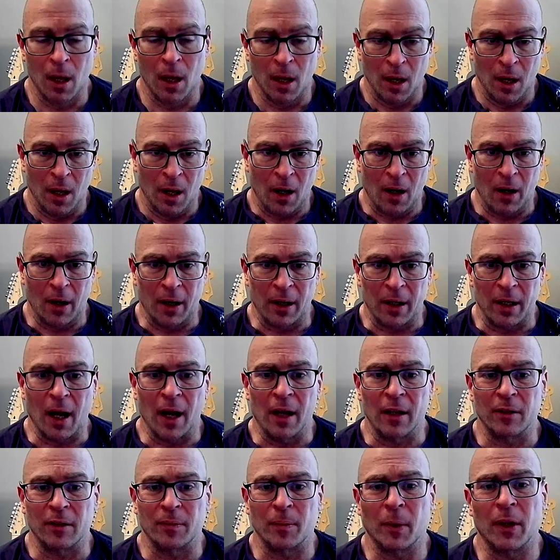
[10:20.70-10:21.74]
All right,
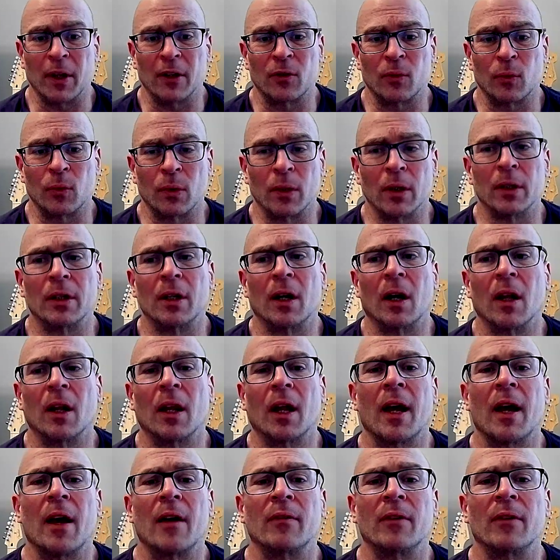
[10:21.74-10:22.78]
guys, but that's really all I
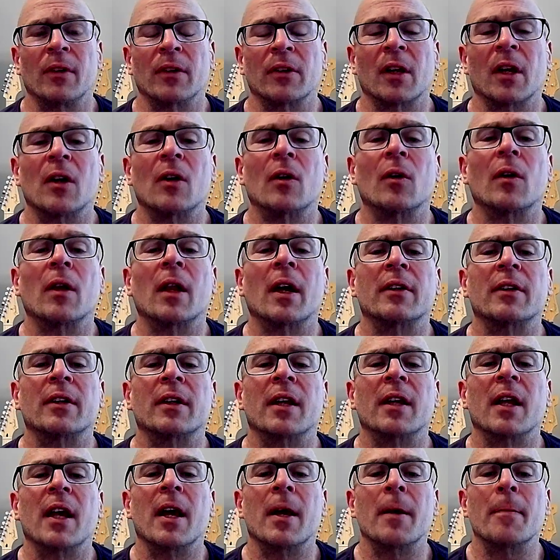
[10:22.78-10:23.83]
have to say on that
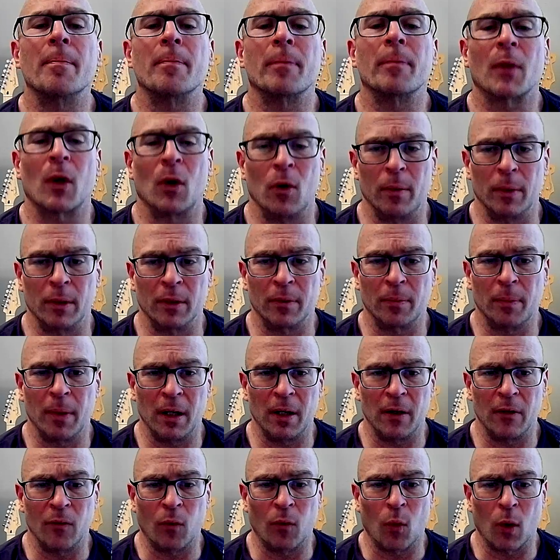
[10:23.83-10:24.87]
today. I hope it's been
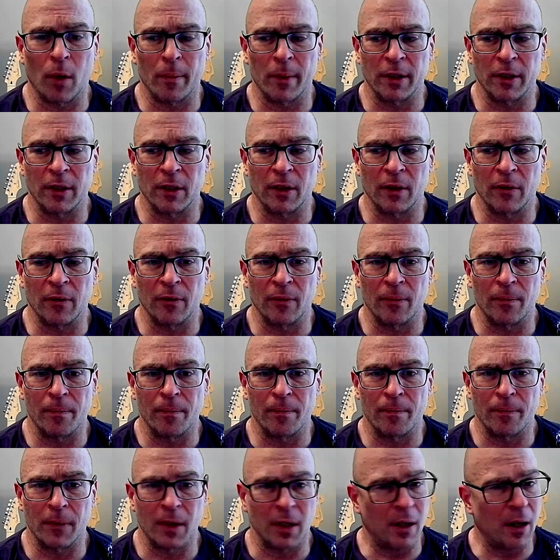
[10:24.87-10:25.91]
informative,
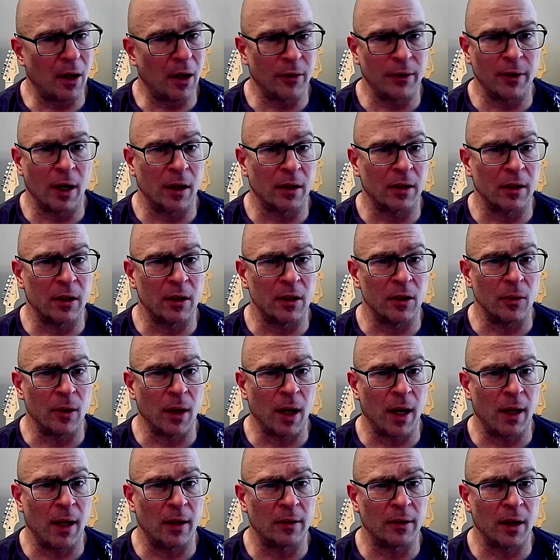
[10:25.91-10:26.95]
and I'll talk to you
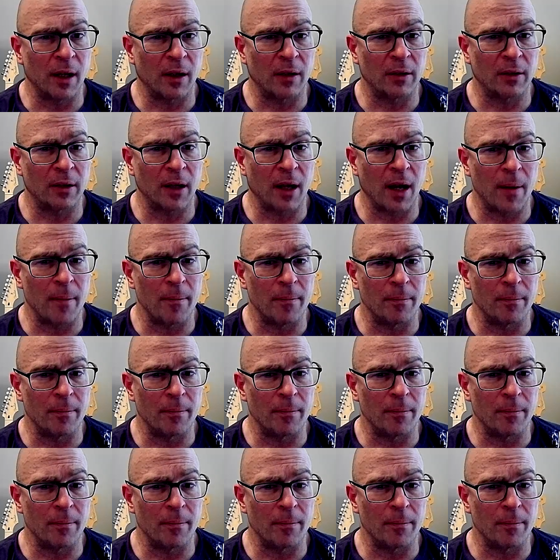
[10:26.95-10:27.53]
guys next time.